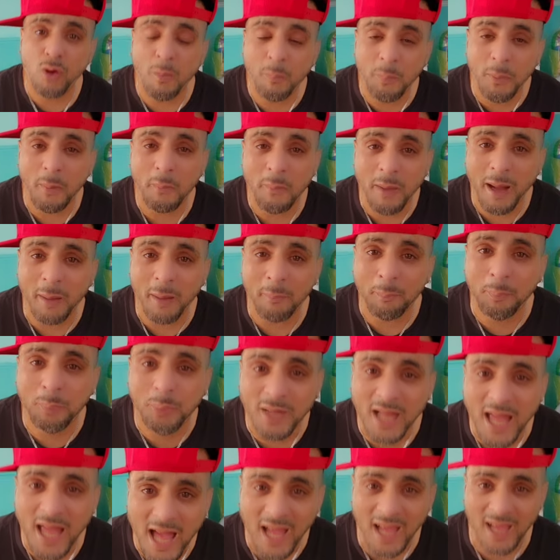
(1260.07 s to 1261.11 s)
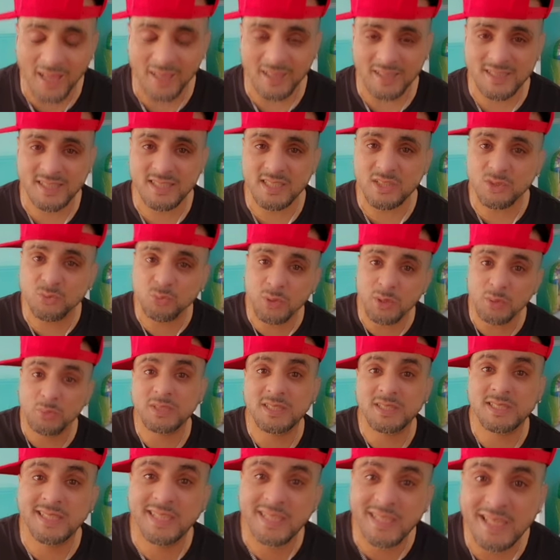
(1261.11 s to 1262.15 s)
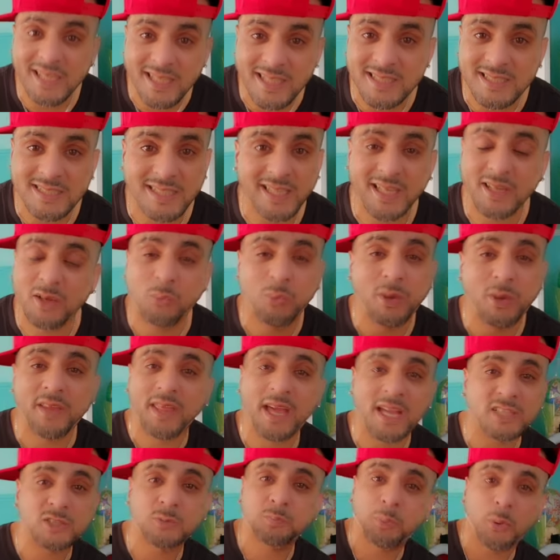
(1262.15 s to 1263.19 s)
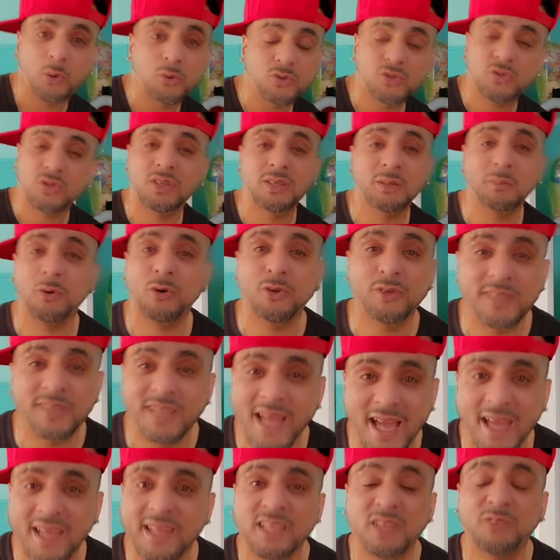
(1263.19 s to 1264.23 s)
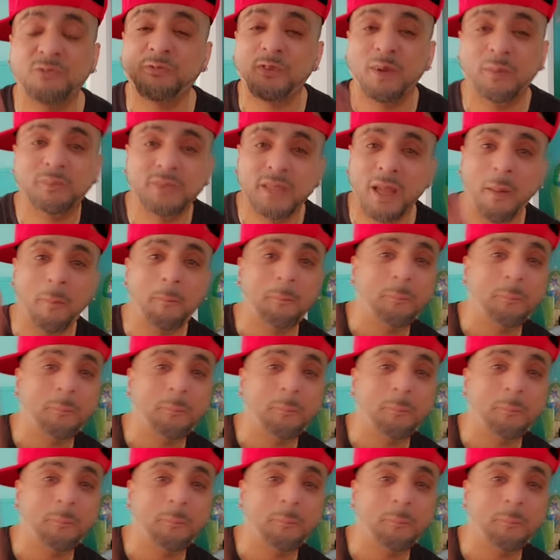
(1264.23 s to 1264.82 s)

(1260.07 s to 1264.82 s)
up on my block since we was kids, nigga. Whether I spoke to him or not, he's from the